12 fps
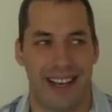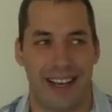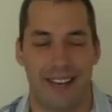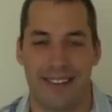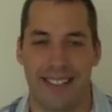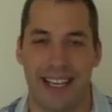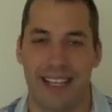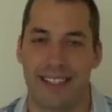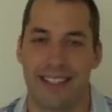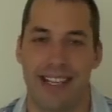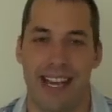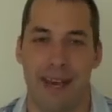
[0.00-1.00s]
I was
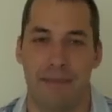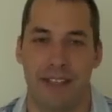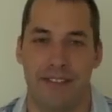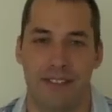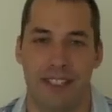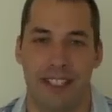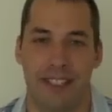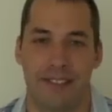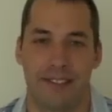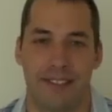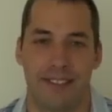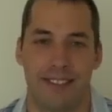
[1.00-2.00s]
actually happy for you.
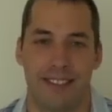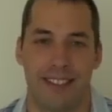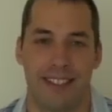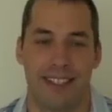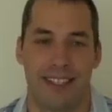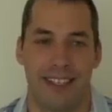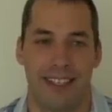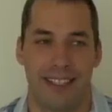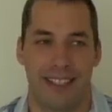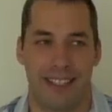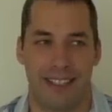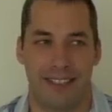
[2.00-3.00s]

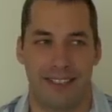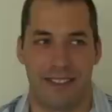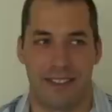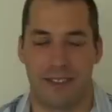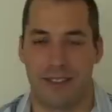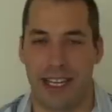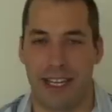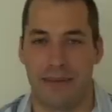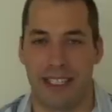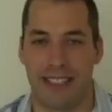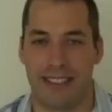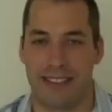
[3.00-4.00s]
You know, with your
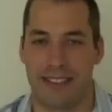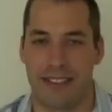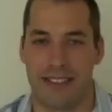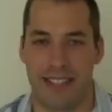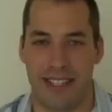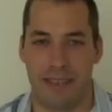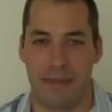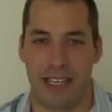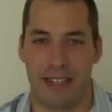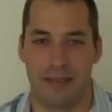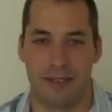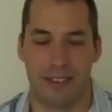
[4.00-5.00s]
Grammys and your
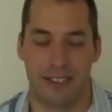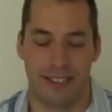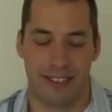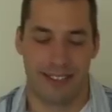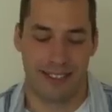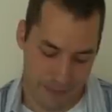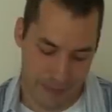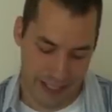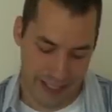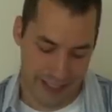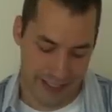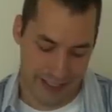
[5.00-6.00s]
CMA awards.
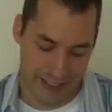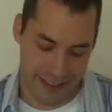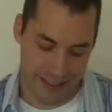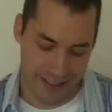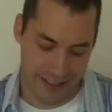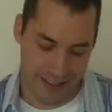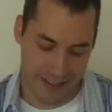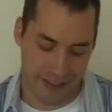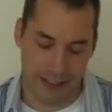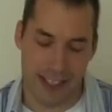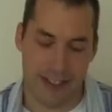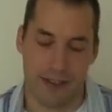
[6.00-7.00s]
But there's
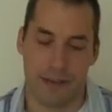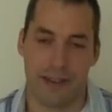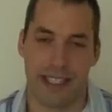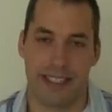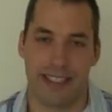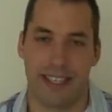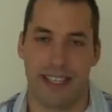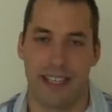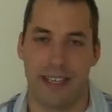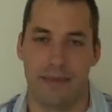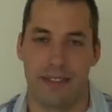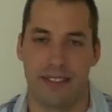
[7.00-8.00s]
only so many
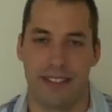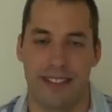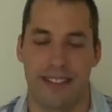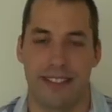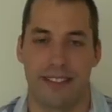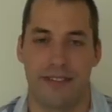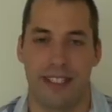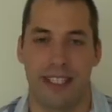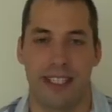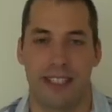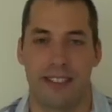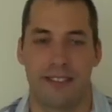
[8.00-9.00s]
times you could see the
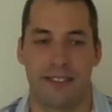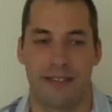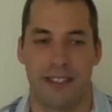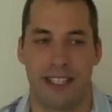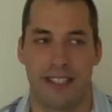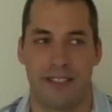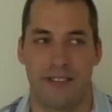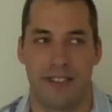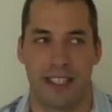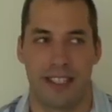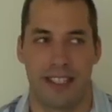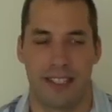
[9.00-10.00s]
video and watch your
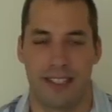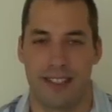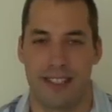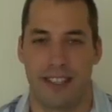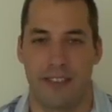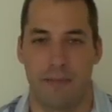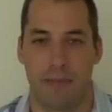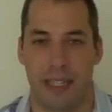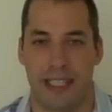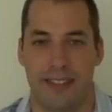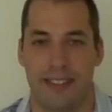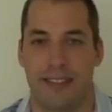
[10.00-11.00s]
fictitious self
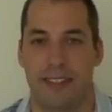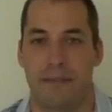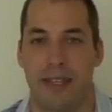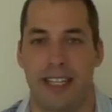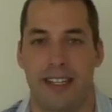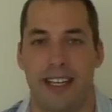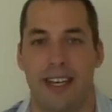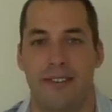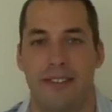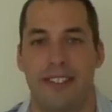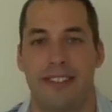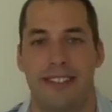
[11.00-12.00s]
basically making out
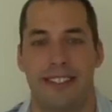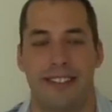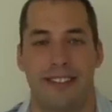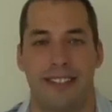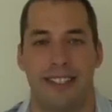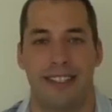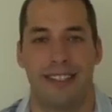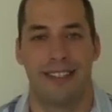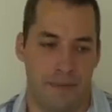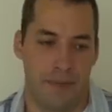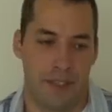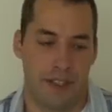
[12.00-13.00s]
with your sister.
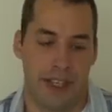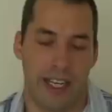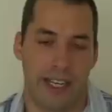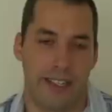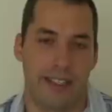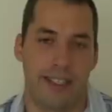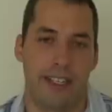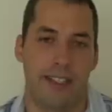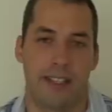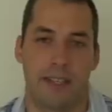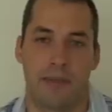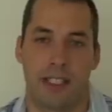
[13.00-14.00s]
So I had to say
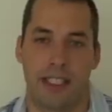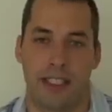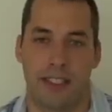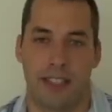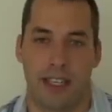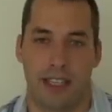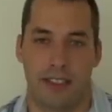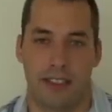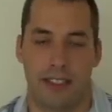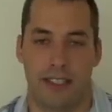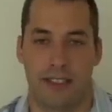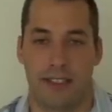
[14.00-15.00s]
something. I
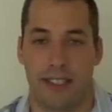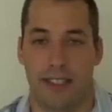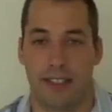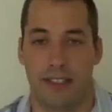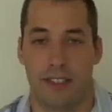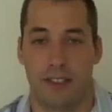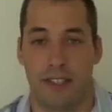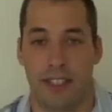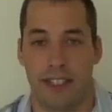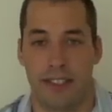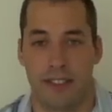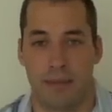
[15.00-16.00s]
couldn't just let this
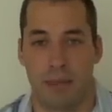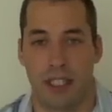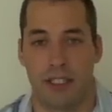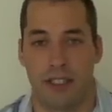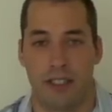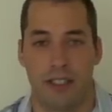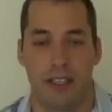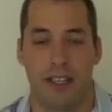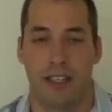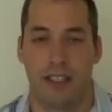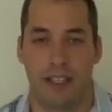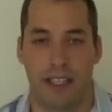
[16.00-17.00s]
story disappear
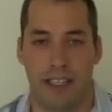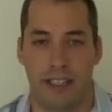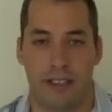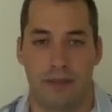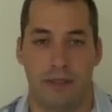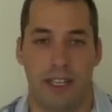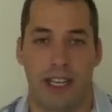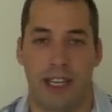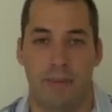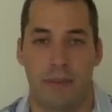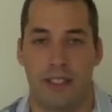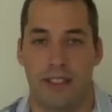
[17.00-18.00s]
like what
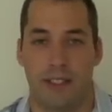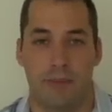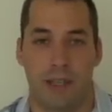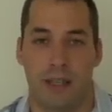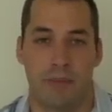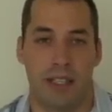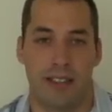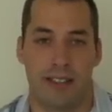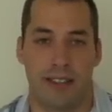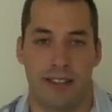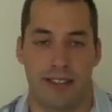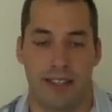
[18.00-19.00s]
happened to the puppies
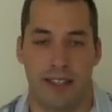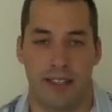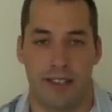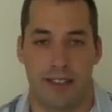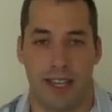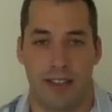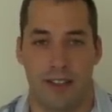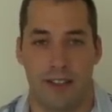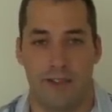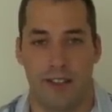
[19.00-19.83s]
on the set of your Skechers